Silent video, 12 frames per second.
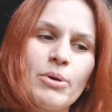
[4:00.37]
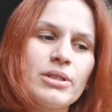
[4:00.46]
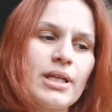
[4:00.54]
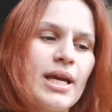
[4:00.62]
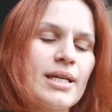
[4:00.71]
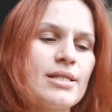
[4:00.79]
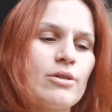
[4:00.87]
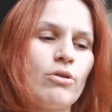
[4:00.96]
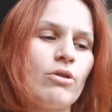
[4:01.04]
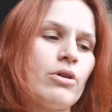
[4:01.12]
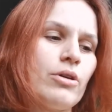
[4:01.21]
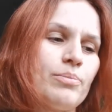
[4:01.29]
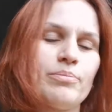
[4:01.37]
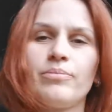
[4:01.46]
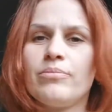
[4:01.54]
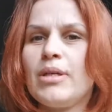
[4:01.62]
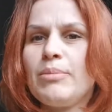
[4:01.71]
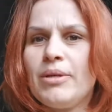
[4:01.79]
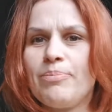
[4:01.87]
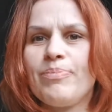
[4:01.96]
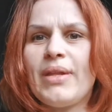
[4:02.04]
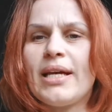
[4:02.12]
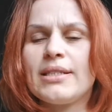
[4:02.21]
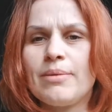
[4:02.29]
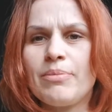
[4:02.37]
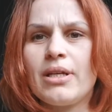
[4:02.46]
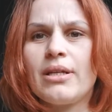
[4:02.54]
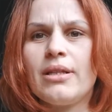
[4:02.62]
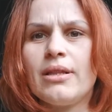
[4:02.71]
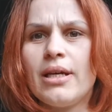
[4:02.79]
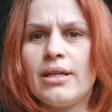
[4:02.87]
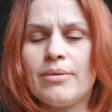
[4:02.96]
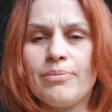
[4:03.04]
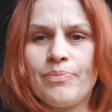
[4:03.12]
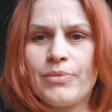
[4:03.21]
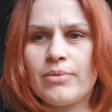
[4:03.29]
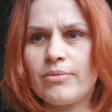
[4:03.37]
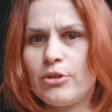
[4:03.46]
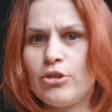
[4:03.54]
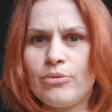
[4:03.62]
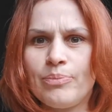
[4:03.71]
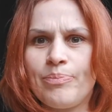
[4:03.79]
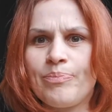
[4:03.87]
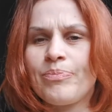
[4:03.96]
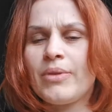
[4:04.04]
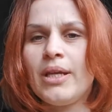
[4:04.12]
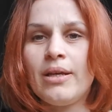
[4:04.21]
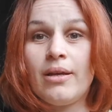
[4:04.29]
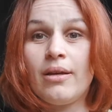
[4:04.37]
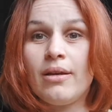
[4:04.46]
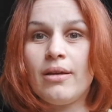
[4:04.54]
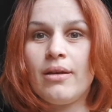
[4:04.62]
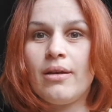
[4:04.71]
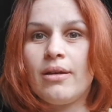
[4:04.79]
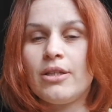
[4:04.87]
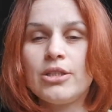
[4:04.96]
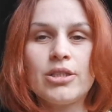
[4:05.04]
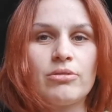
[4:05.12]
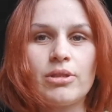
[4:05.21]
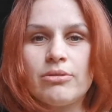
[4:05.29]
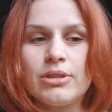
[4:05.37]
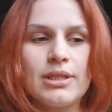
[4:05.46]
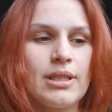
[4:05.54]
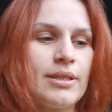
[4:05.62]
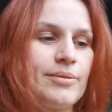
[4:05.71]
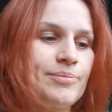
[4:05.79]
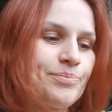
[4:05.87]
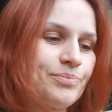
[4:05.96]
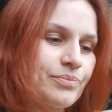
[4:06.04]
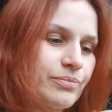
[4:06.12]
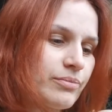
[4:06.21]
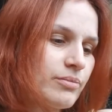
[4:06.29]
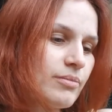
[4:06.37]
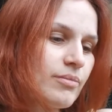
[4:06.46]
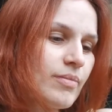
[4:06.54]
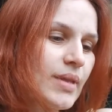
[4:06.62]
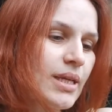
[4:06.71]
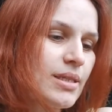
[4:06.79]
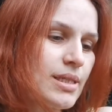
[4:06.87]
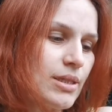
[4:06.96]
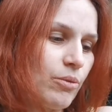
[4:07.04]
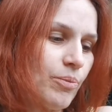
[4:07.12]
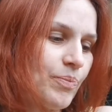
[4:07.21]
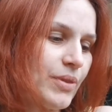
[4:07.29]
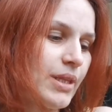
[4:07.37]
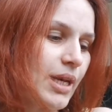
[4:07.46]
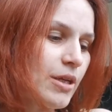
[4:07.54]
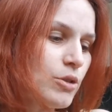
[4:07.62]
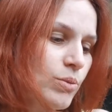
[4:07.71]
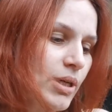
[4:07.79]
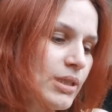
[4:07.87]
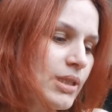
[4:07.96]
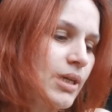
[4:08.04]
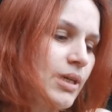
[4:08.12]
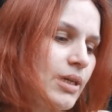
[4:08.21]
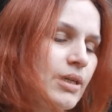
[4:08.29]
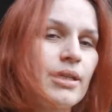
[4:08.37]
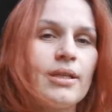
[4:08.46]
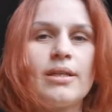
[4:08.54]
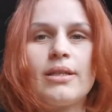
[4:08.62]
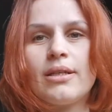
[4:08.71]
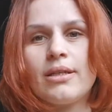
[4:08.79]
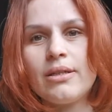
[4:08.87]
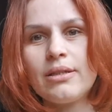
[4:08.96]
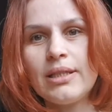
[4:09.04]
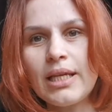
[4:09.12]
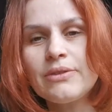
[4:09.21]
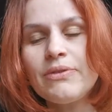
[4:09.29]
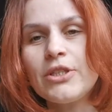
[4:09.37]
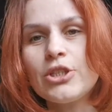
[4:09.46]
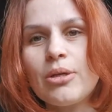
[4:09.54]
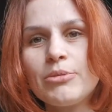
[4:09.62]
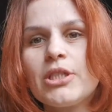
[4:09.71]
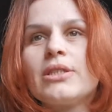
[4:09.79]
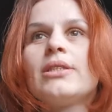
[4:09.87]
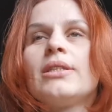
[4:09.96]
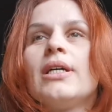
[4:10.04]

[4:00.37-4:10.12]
podcast or maybe add something in the, you know, show notes. So the next one, next finished object